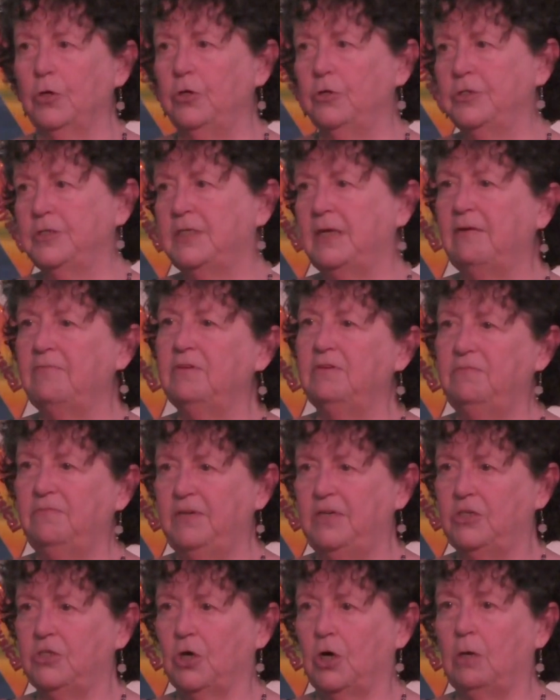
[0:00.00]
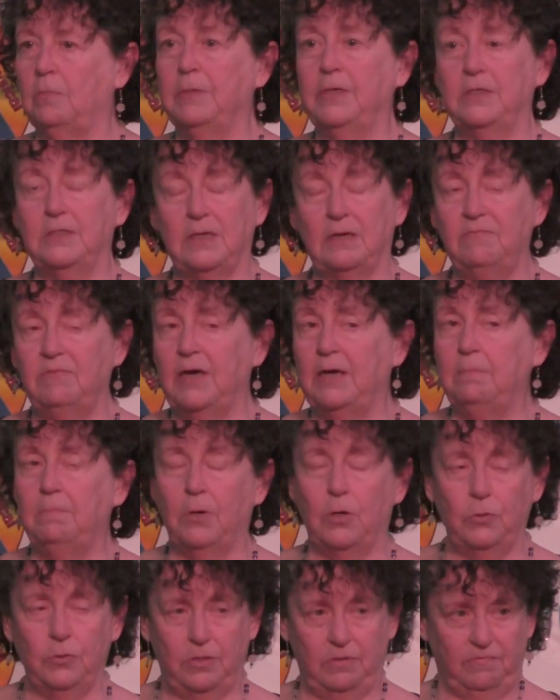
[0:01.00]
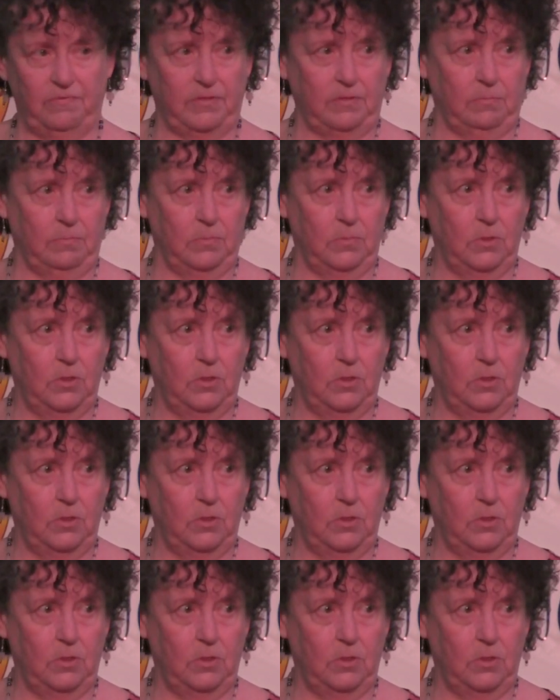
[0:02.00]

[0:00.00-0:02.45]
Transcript: or you're 7 feet tall, because I've had both of them.